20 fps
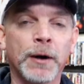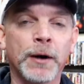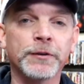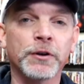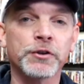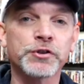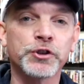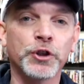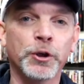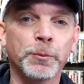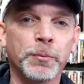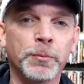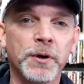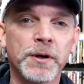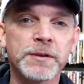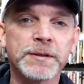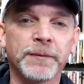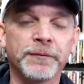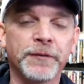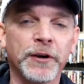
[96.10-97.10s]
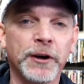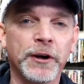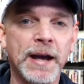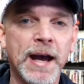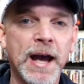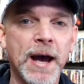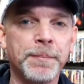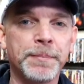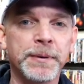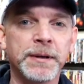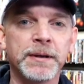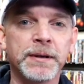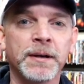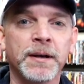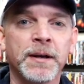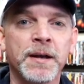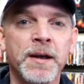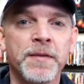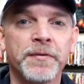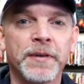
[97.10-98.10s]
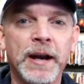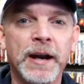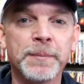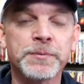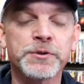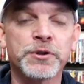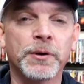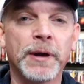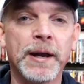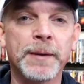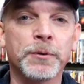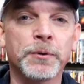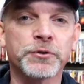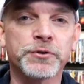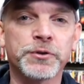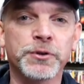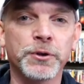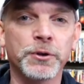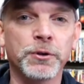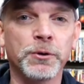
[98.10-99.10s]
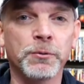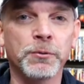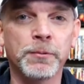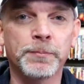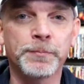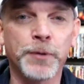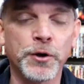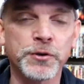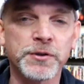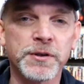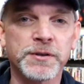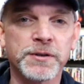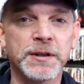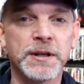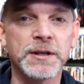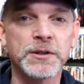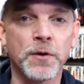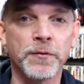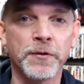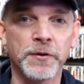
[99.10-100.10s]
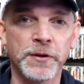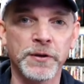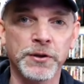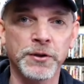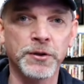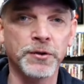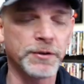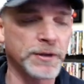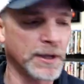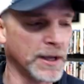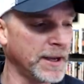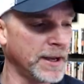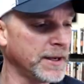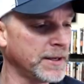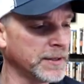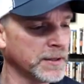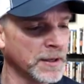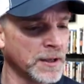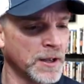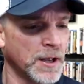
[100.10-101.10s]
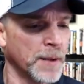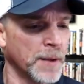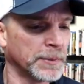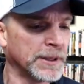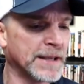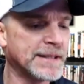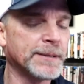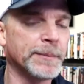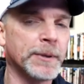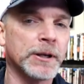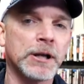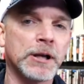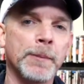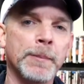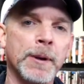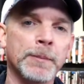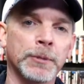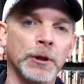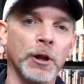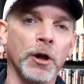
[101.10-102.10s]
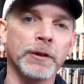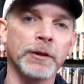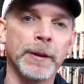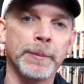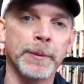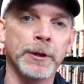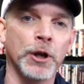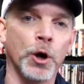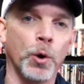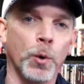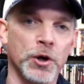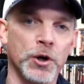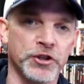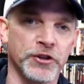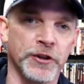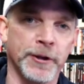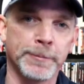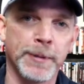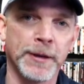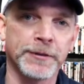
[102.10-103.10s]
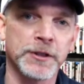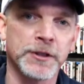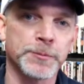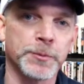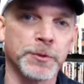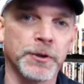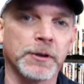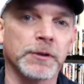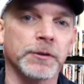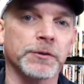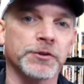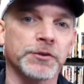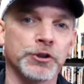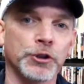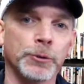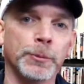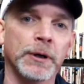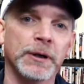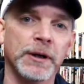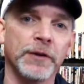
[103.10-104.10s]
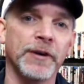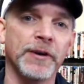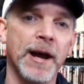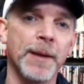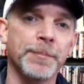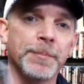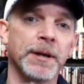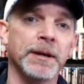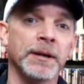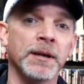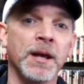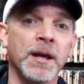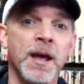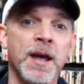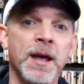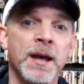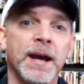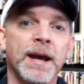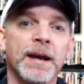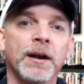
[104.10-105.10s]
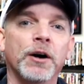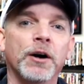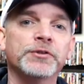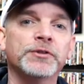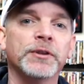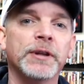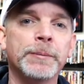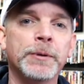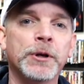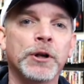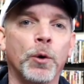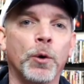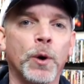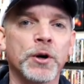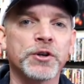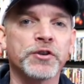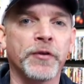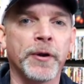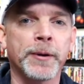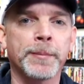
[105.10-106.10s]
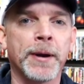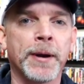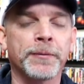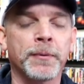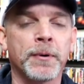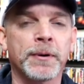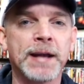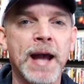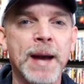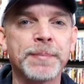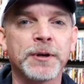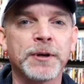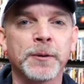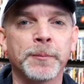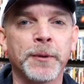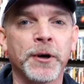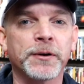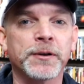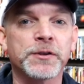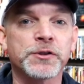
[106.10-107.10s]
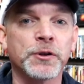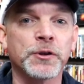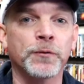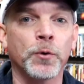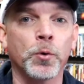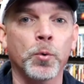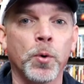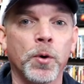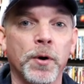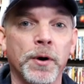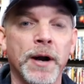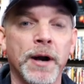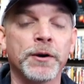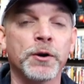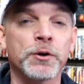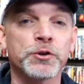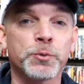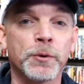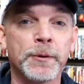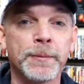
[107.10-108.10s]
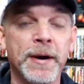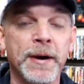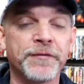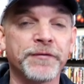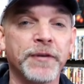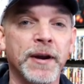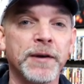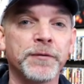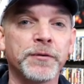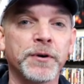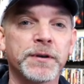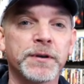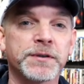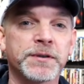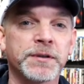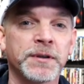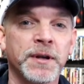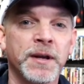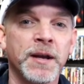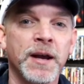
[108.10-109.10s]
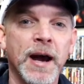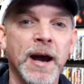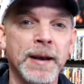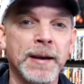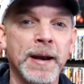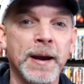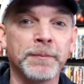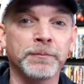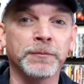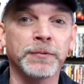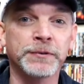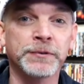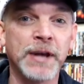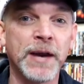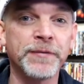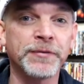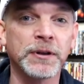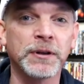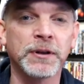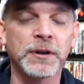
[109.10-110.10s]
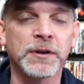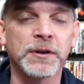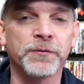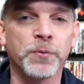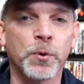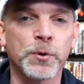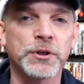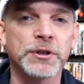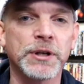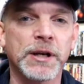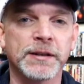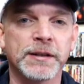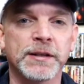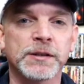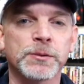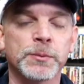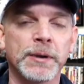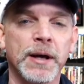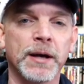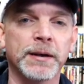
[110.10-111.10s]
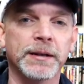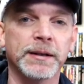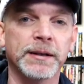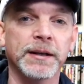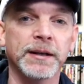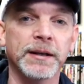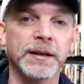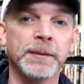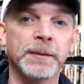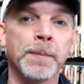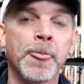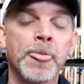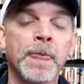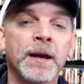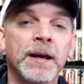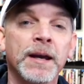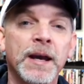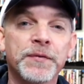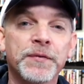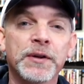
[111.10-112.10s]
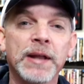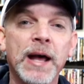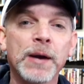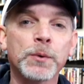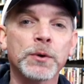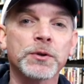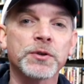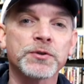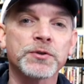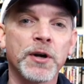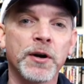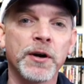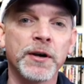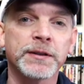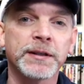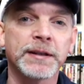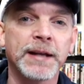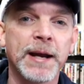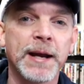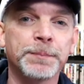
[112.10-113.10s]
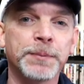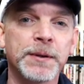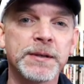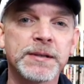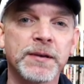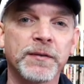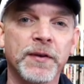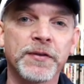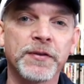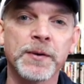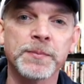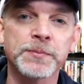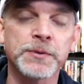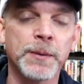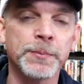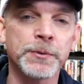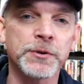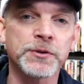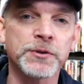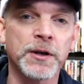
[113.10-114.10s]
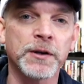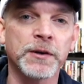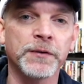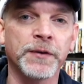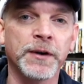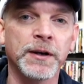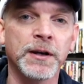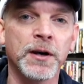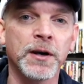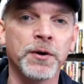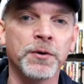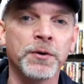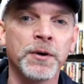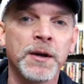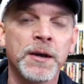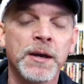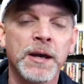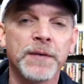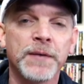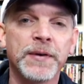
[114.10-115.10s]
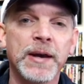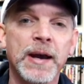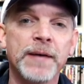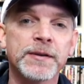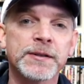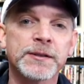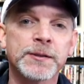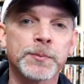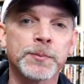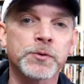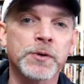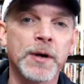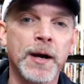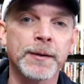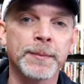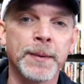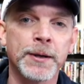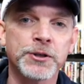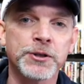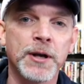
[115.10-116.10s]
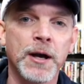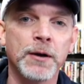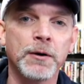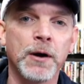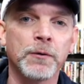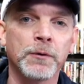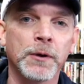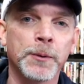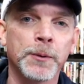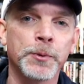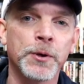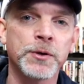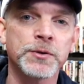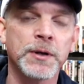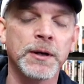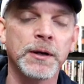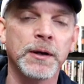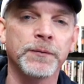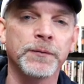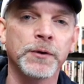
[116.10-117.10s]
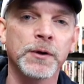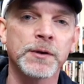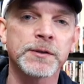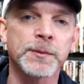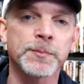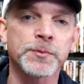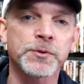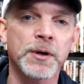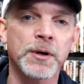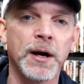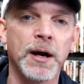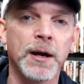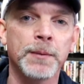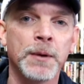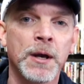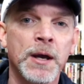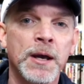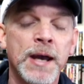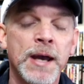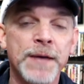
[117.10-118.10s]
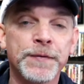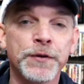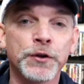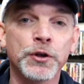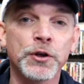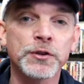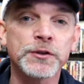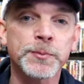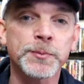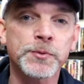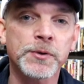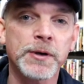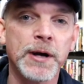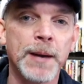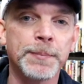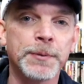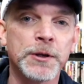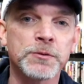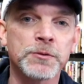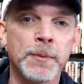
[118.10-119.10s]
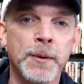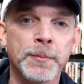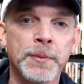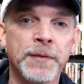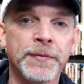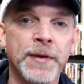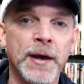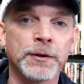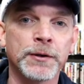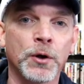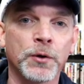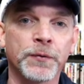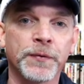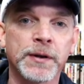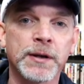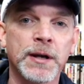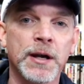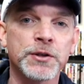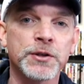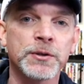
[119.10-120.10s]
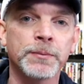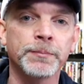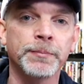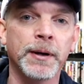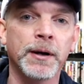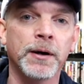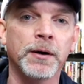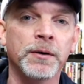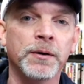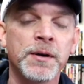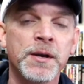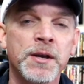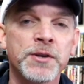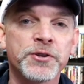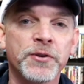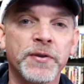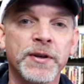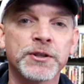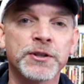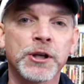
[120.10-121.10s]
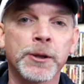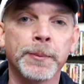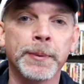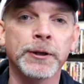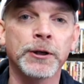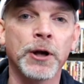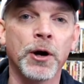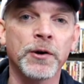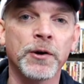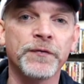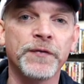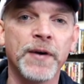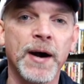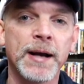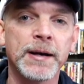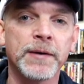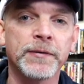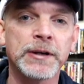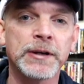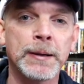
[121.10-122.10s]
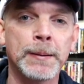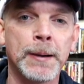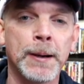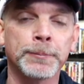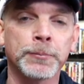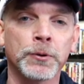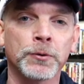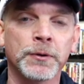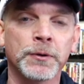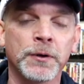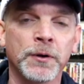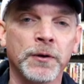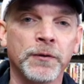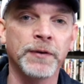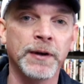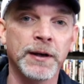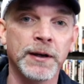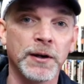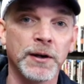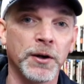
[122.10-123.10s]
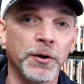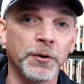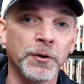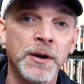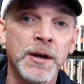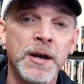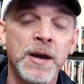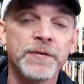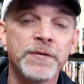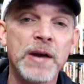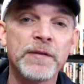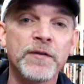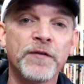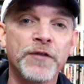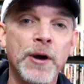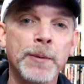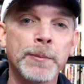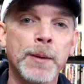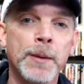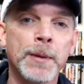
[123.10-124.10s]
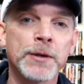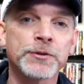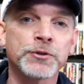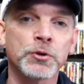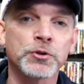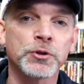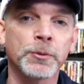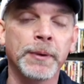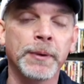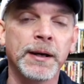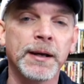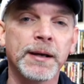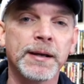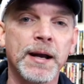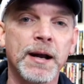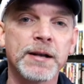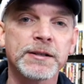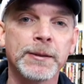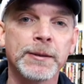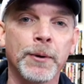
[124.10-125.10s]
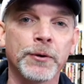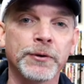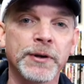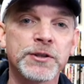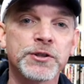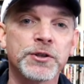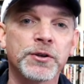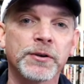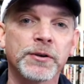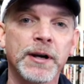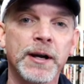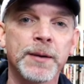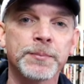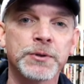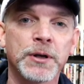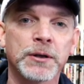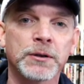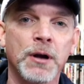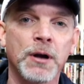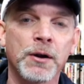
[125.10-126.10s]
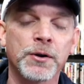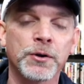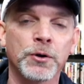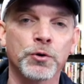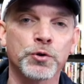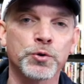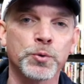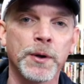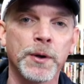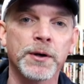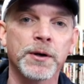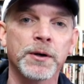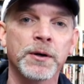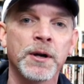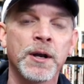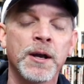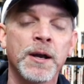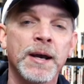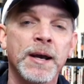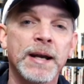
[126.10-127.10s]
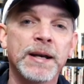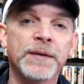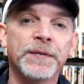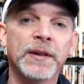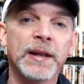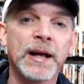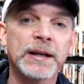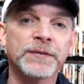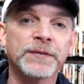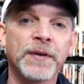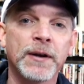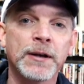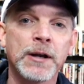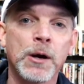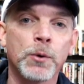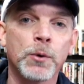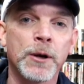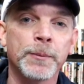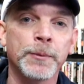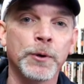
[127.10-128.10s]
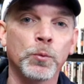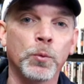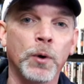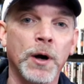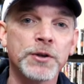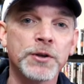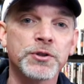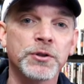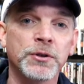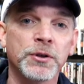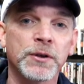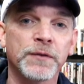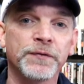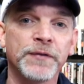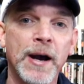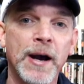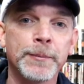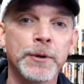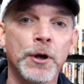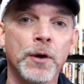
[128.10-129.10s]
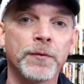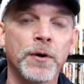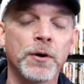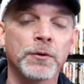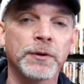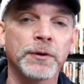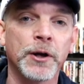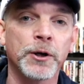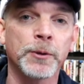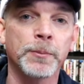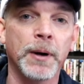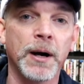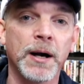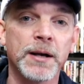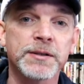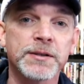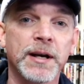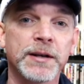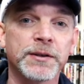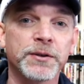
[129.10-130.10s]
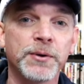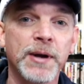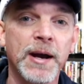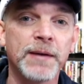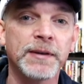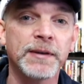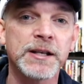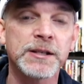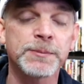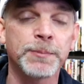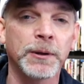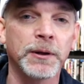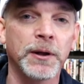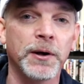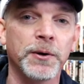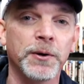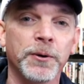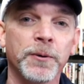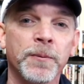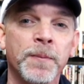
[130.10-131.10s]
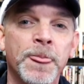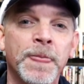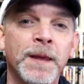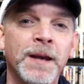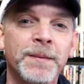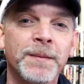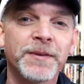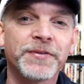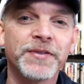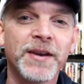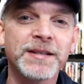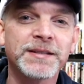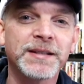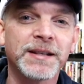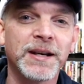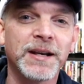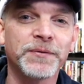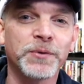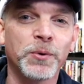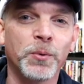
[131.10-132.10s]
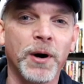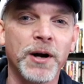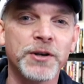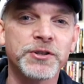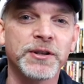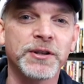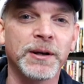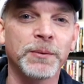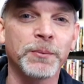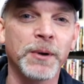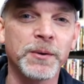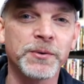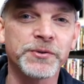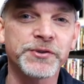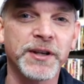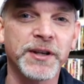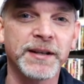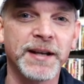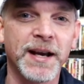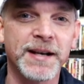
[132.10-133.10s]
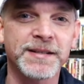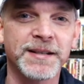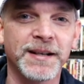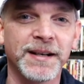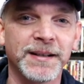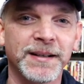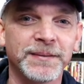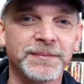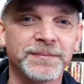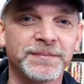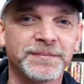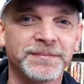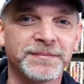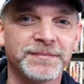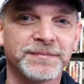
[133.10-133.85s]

Mondo Steelbooks. I'm very happy that I'm still able to purchase these over in the U K. Please leave me a comment below. Let me know what you think about this particular Steelbook unwrapping. And also let me know what you think about Captain America: Civil War. I know it's one of my favorites, and I'm definitely looking forward to checking this one out again. If you like what you saw here today, please give it a thumbs up and share the video. If you haven't subscribed to my channel, I really appreciate it if you would subscribe. If you do subscribe, please remember to hit that notification bell so that you can be notified every time I upload a video. If you haven't found me on my social media accounts, I'm on Instagram, TikTok, and on Twitter. And if you'd like to find out what I've been watching, you can find me over on Letterboxd. I do have links below. But thanks again for watching, and we will see you next time.